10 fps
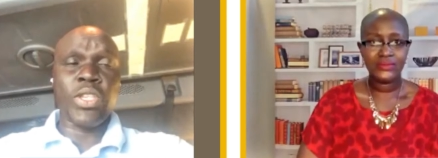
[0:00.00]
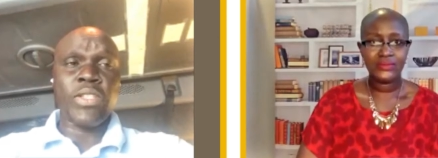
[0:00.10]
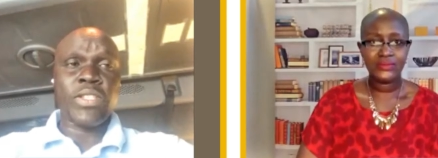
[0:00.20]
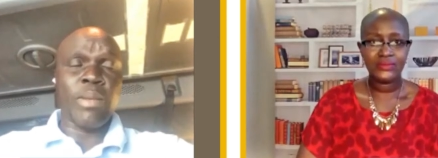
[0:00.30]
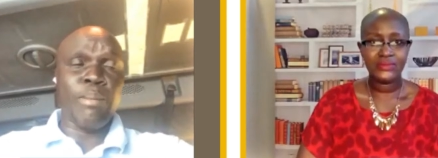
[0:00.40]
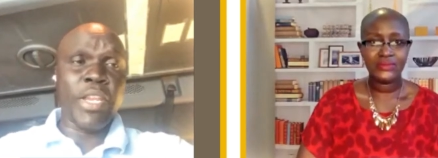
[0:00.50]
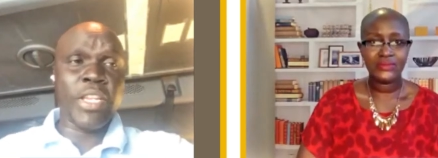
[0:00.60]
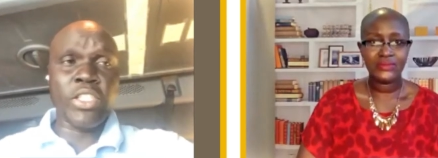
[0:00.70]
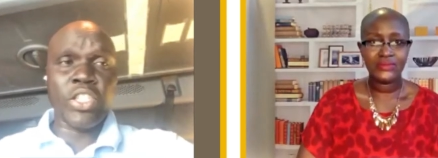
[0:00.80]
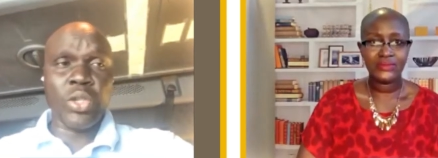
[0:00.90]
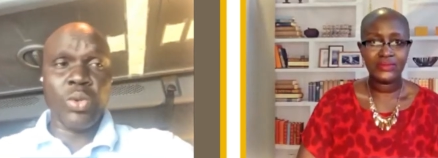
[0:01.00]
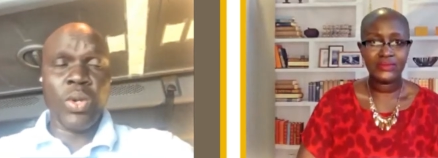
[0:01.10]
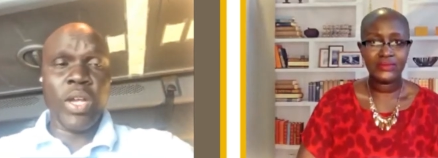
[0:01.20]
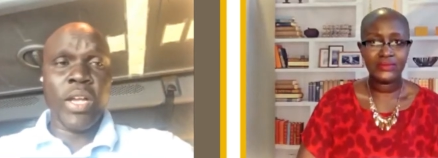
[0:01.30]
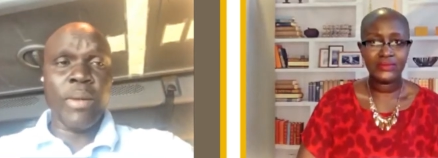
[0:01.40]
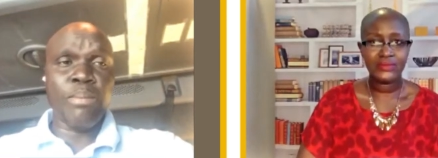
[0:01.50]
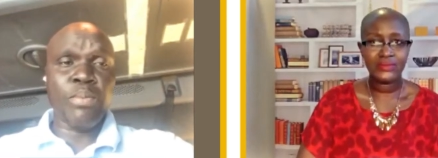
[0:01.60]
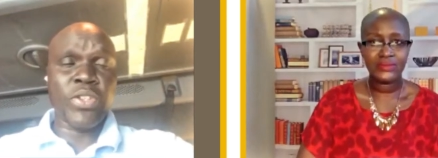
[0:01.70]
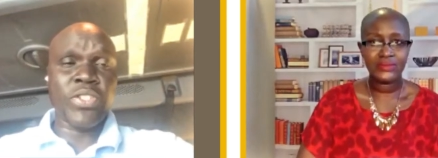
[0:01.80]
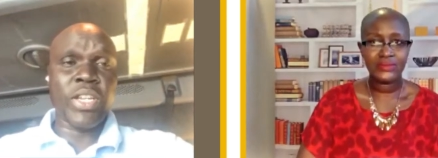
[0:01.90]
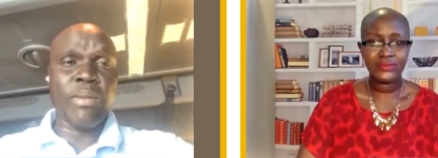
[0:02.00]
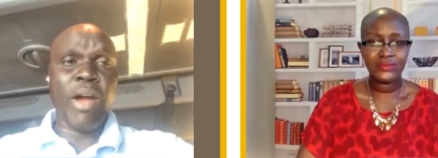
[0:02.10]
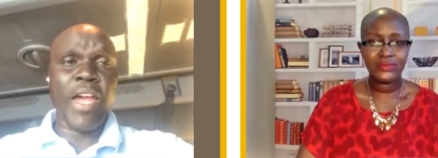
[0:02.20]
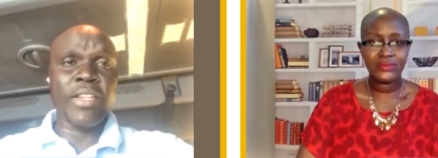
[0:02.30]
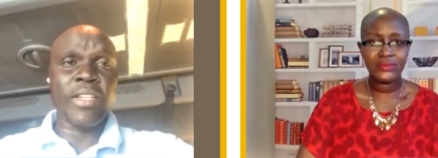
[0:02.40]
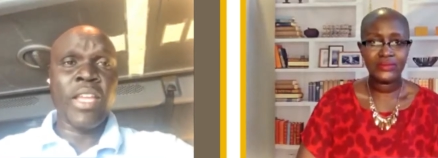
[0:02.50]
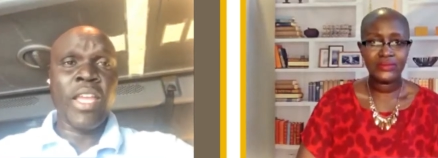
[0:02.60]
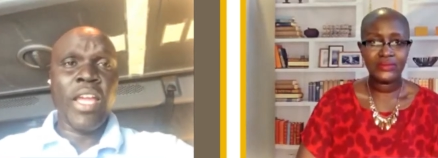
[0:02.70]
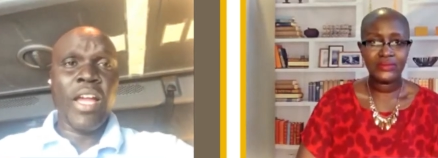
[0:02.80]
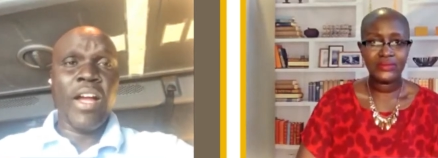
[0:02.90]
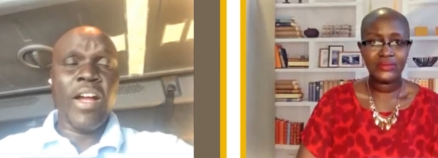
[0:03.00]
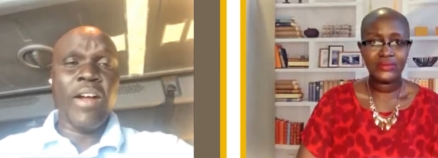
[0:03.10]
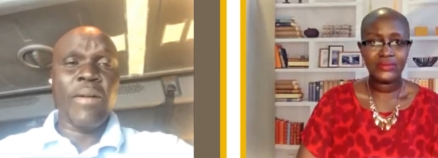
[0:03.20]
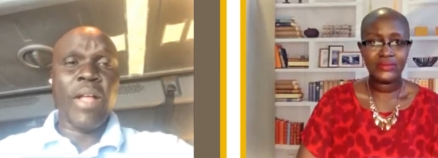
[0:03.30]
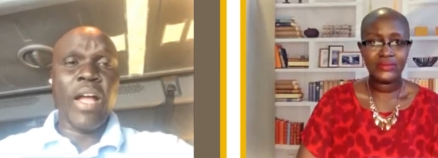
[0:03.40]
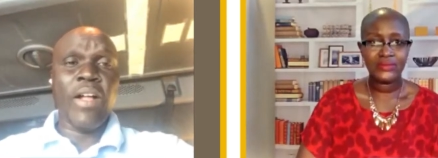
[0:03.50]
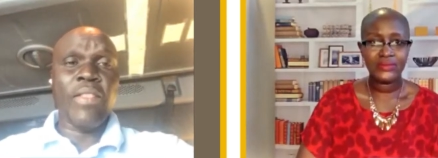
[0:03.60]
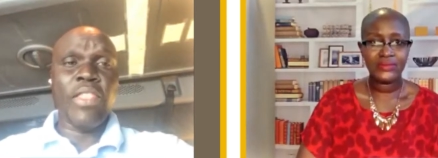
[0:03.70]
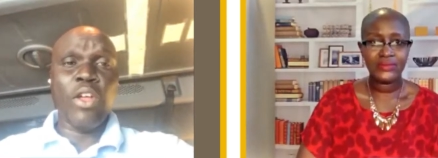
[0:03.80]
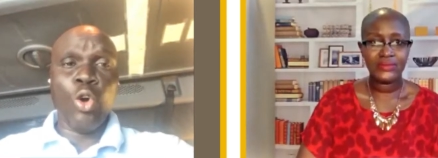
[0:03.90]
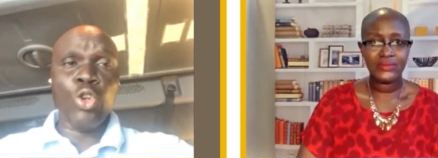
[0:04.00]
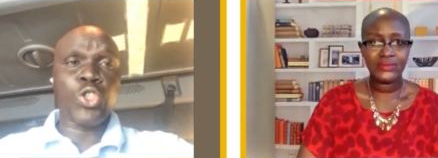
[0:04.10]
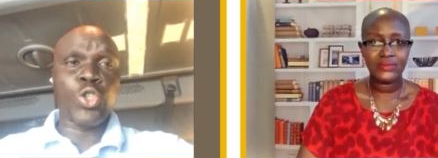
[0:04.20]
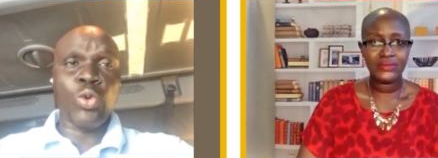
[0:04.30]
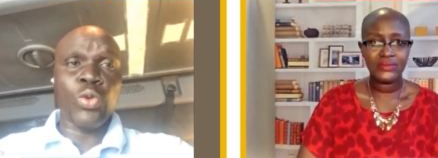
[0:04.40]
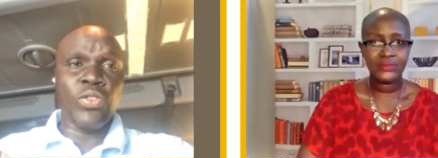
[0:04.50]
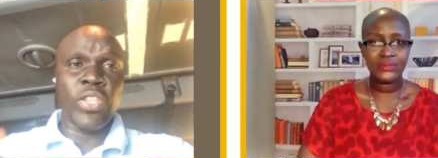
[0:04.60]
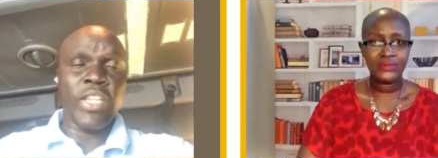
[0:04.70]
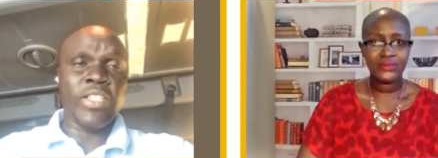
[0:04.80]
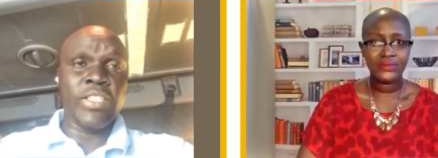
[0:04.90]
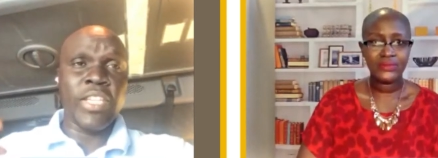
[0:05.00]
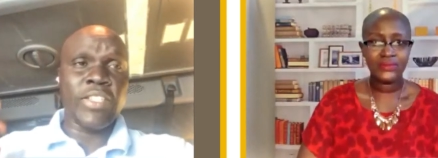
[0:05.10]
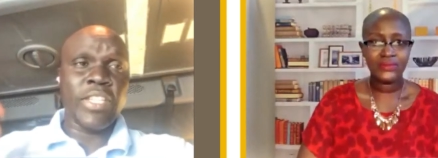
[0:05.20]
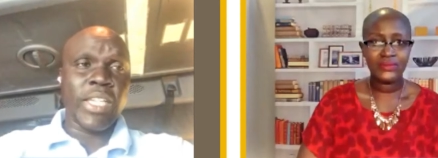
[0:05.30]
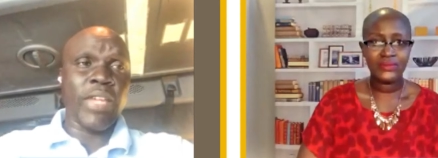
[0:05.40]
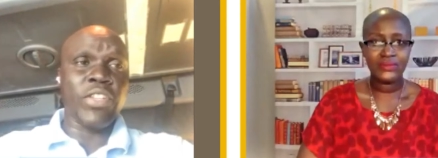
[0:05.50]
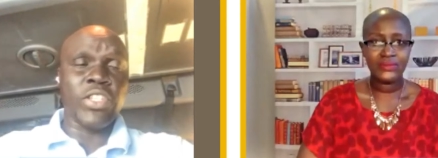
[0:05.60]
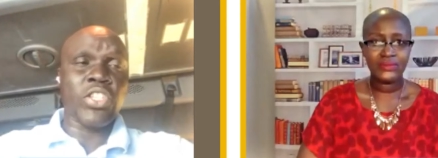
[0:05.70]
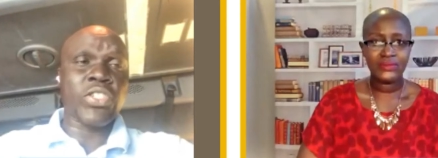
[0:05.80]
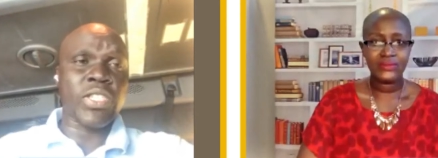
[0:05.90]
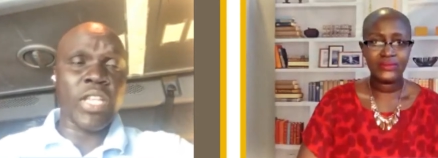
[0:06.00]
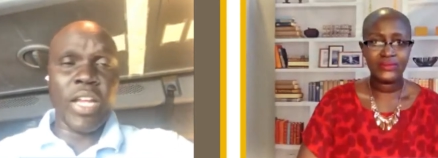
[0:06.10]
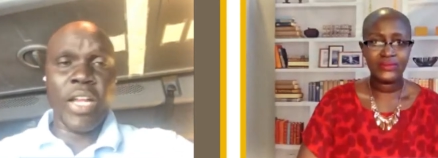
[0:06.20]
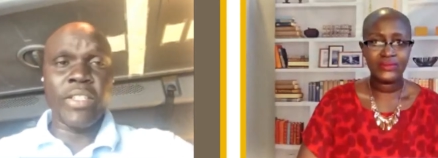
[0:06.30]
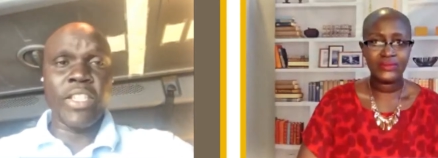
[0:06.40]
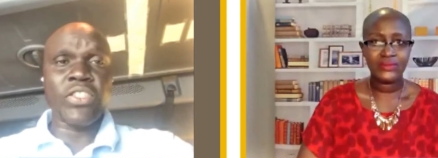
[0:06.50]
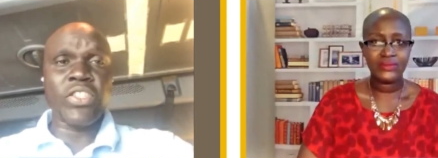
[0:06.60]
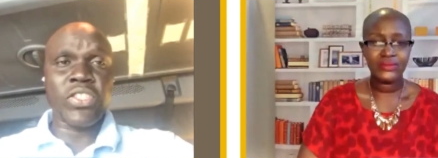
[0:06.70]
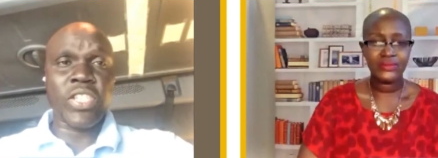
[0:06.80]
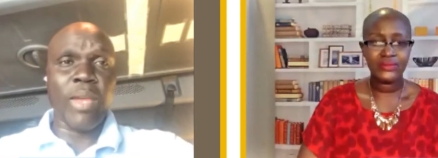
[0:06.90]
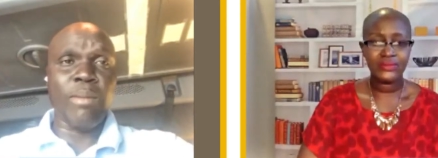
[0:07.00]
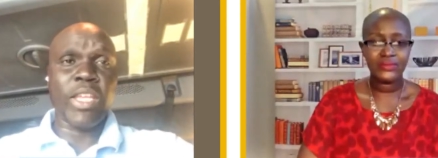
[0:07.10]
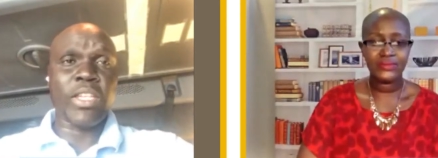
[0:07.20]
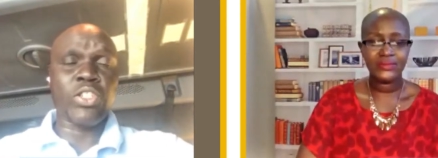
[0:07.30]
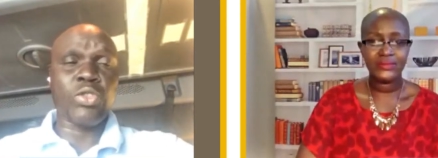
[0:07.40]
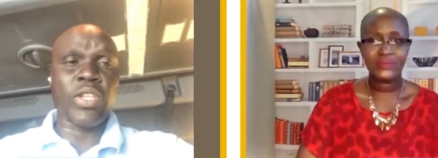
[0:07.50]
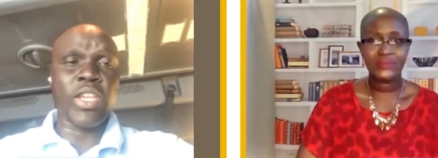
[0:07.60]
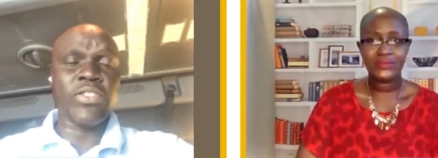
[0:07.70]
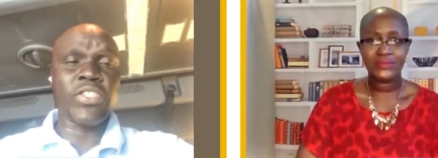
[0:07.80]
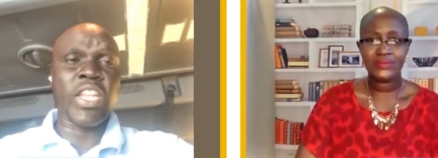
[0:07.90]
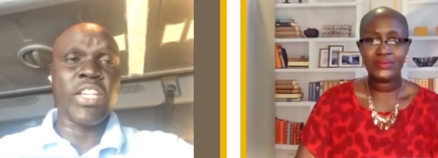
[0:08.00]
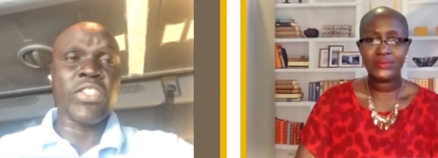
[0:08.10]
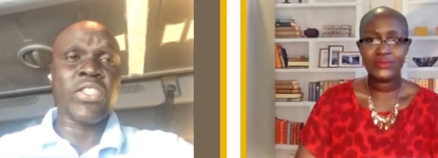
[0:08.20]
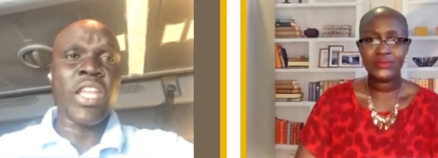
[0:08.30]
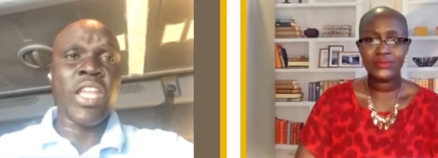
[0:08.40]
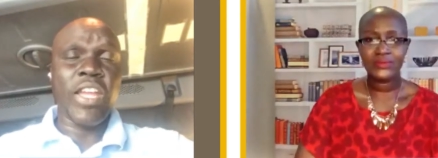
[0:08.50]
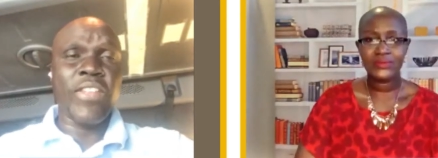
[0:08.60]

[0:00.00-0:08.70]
Speaker 1: we submitted to uh, President Biden uh, uh, also they, they delivered this, uh, this the same letter to the senators